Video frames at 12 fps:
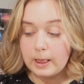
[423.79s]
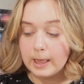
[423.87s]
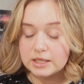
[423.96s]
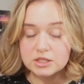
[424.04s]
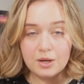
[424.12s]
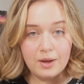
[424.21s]

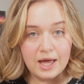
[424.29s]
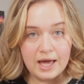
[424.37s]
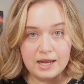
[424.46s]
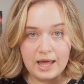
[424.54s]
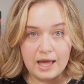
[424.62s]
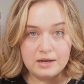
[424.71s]
let's go
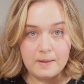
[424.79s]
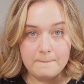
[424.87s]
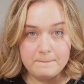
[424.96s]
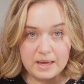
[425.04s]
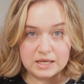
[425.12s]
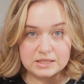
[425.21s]
ahead and
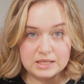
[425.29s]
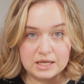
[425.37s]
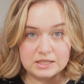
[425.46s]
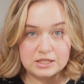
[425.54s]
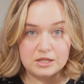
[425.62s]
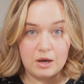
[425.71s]
mix
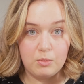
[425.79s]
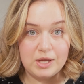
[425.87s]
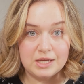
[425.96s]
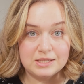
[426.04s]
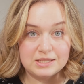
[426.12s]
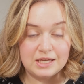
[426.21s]
this so that we
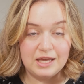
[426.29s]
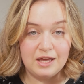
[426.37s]
can see